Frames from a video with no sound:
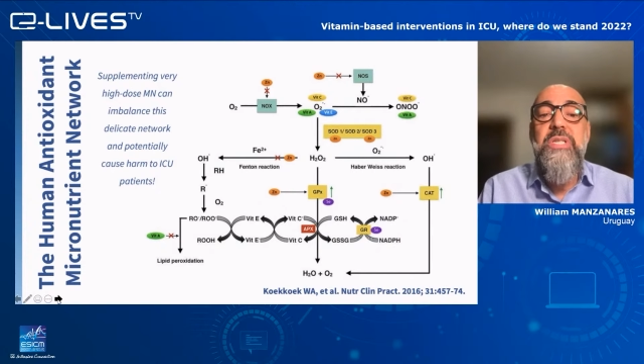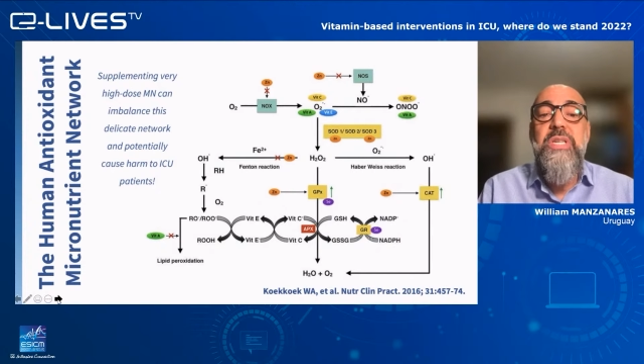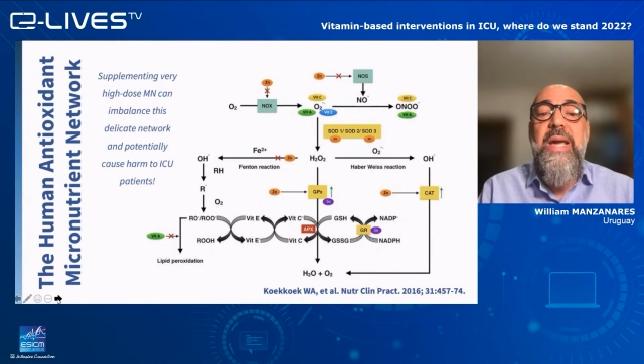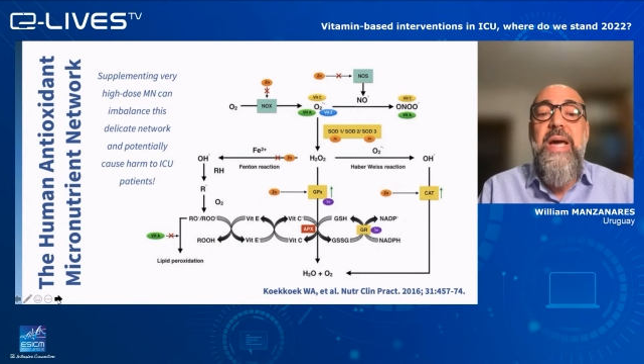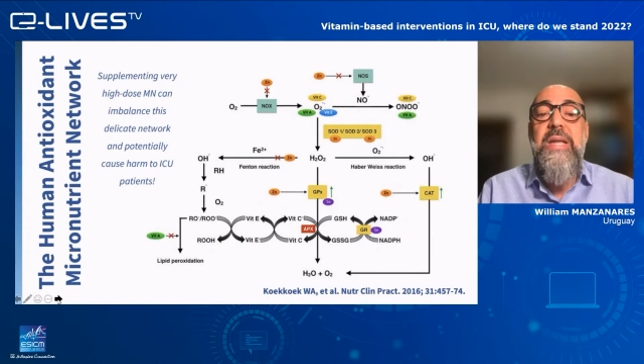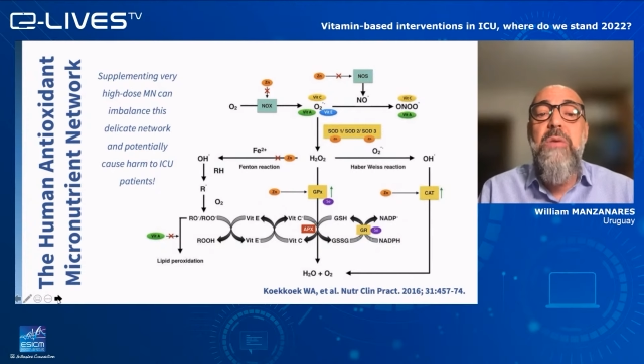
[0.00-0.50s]

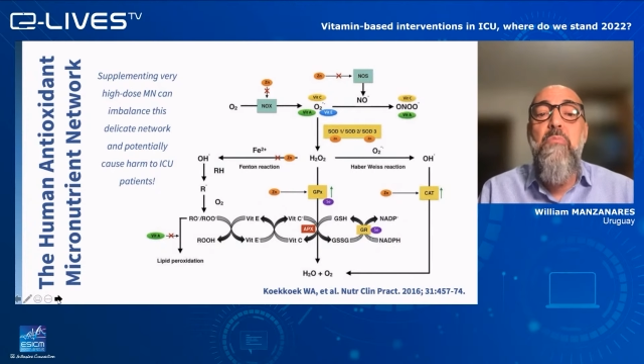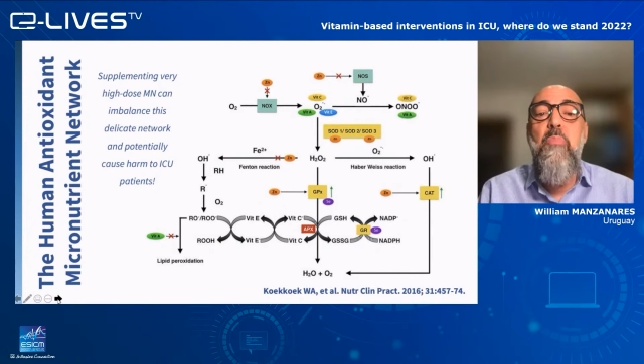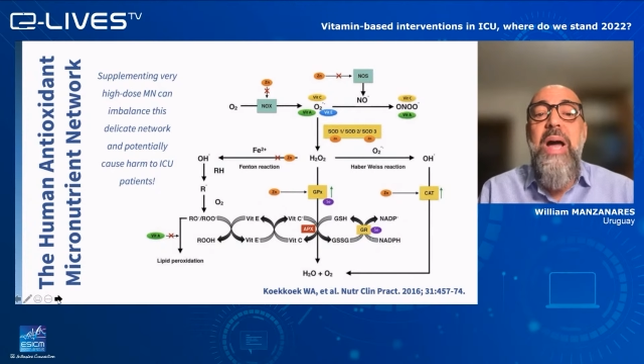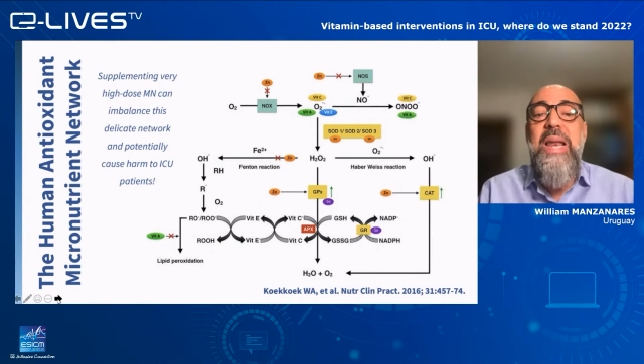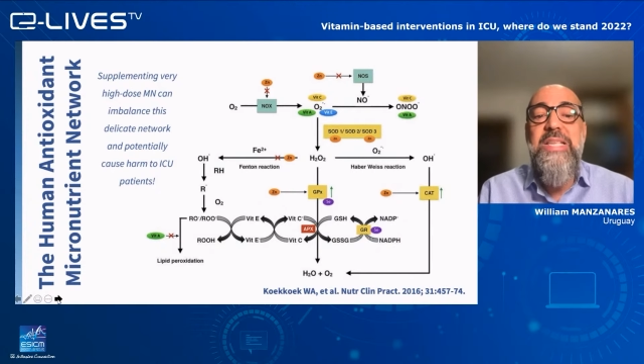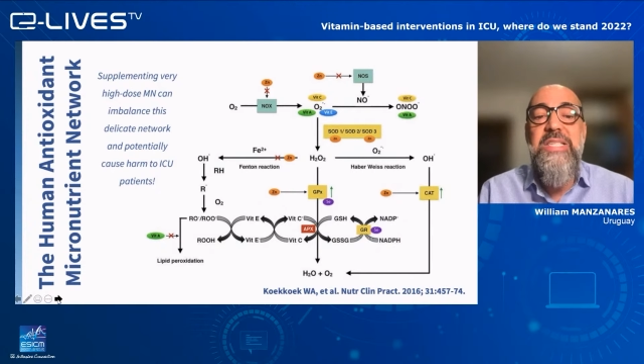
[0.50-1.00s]
can
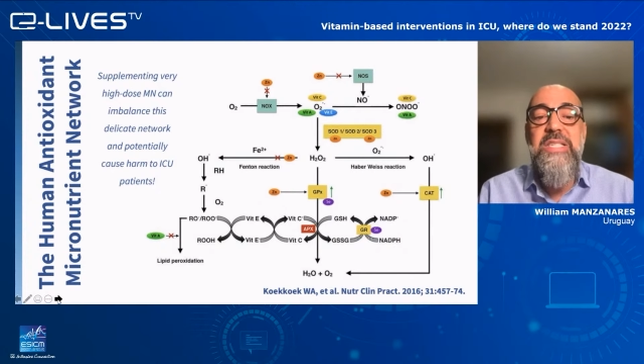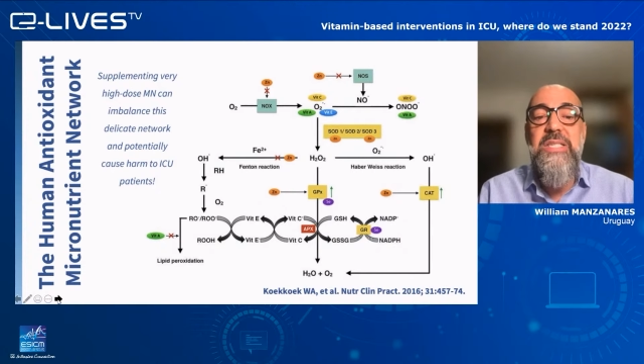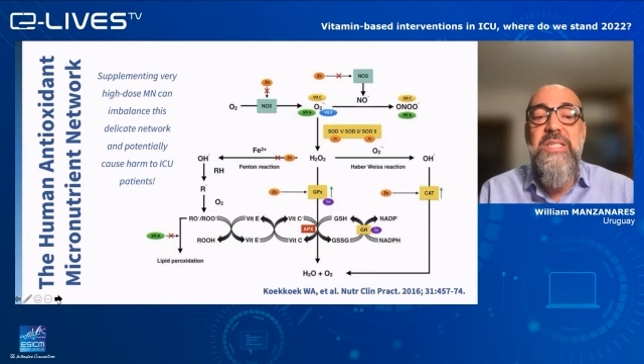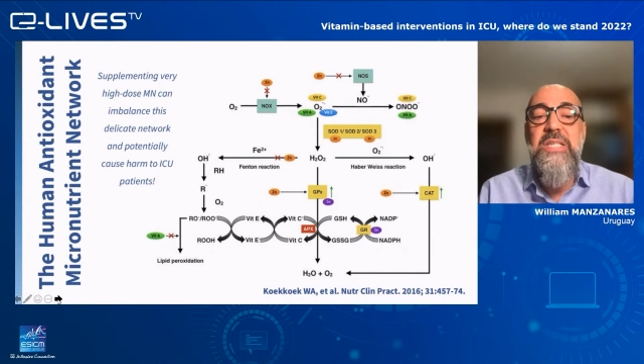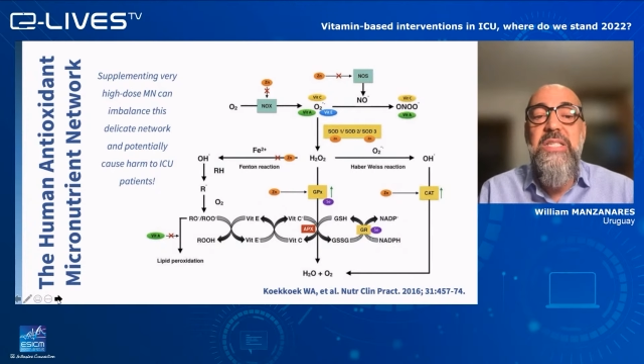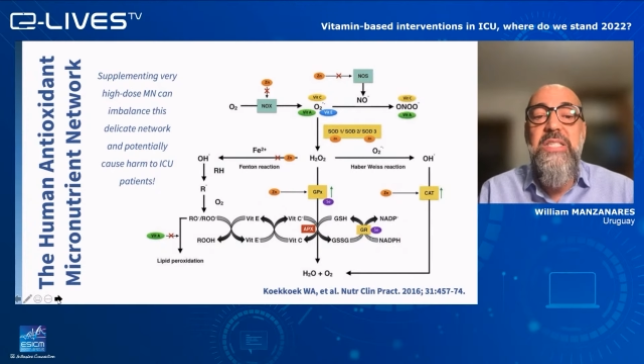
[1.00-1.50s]
imbalance
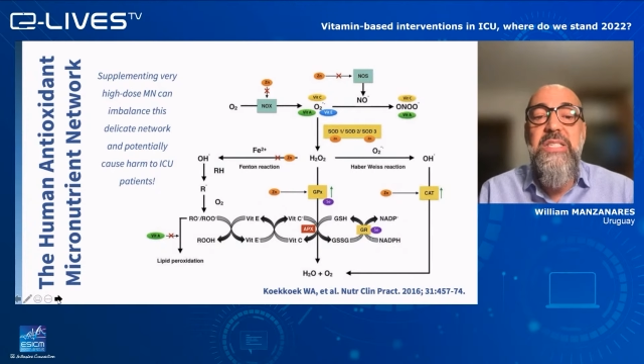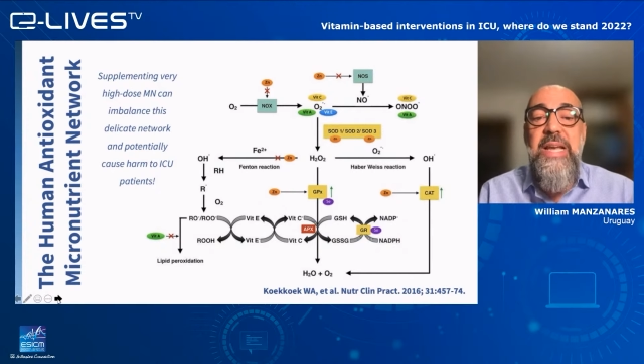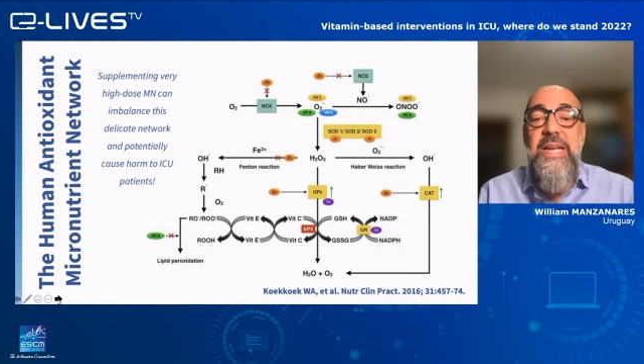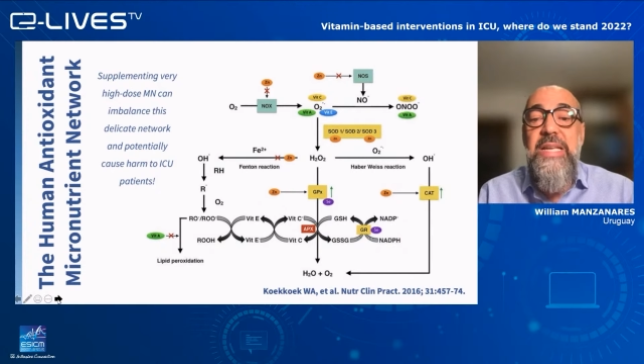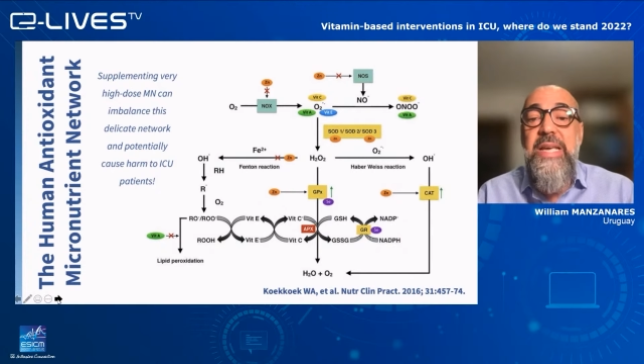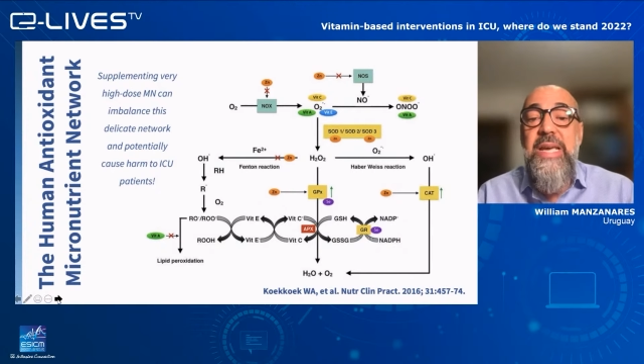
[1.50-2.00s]
this
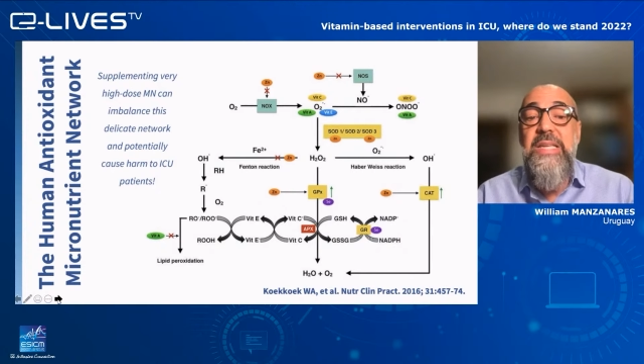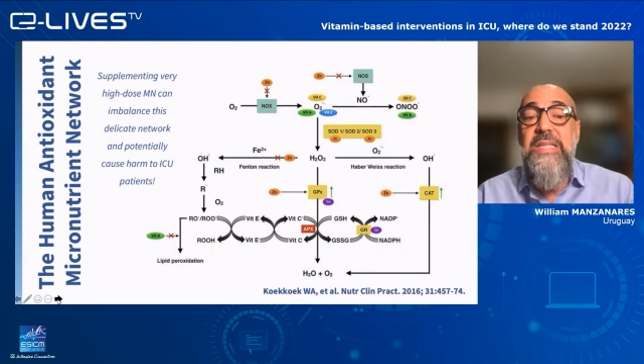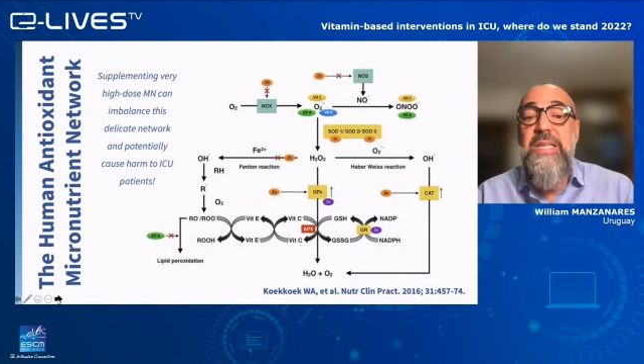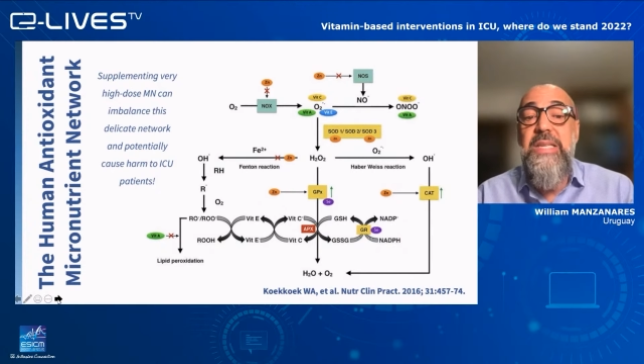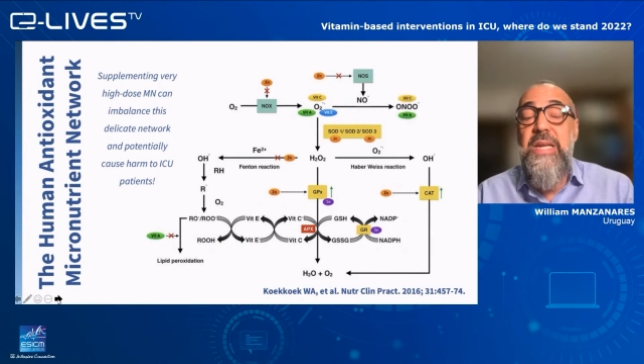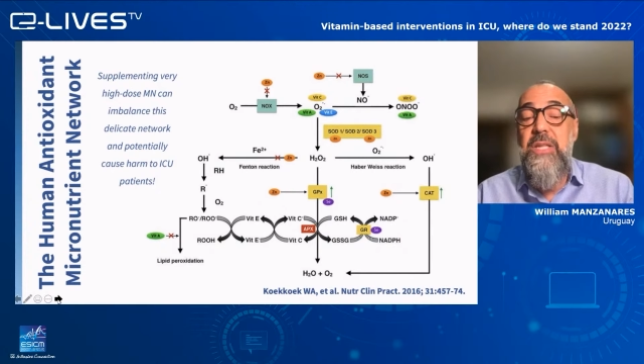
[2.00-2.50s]
delicate
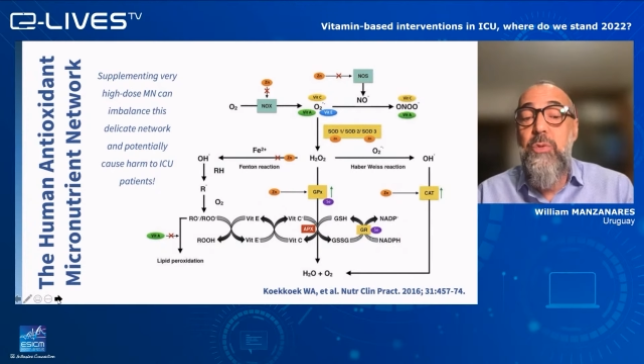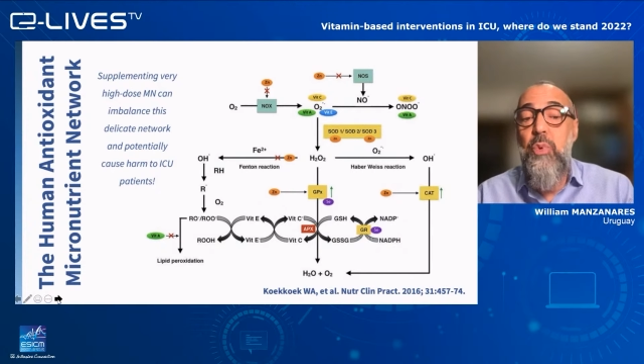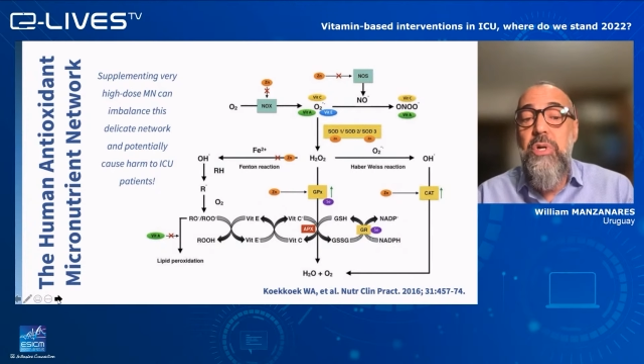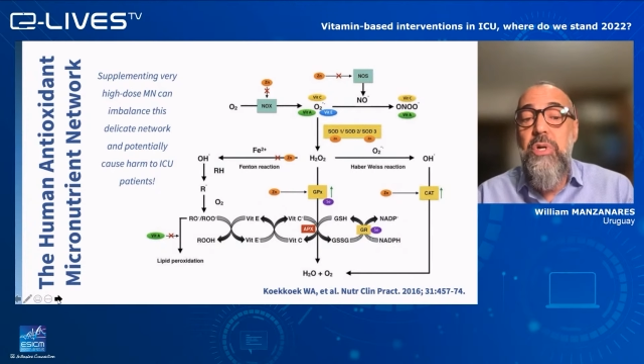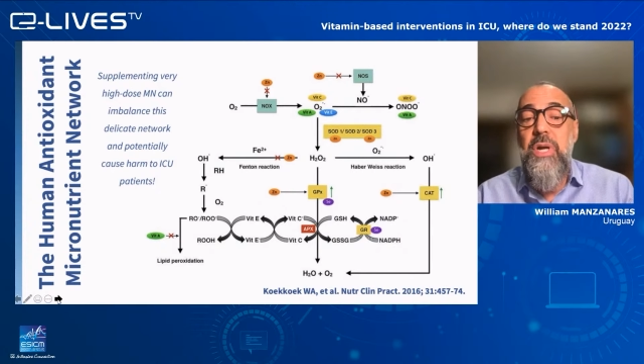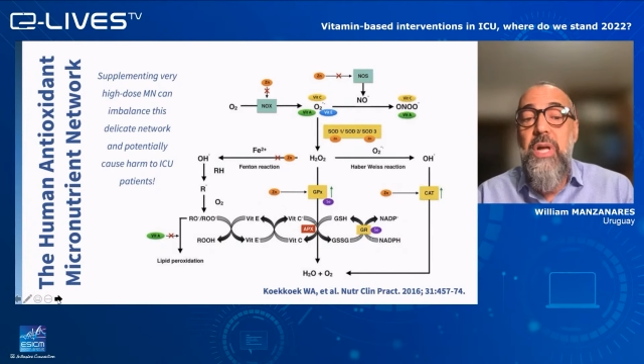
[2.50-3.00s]
network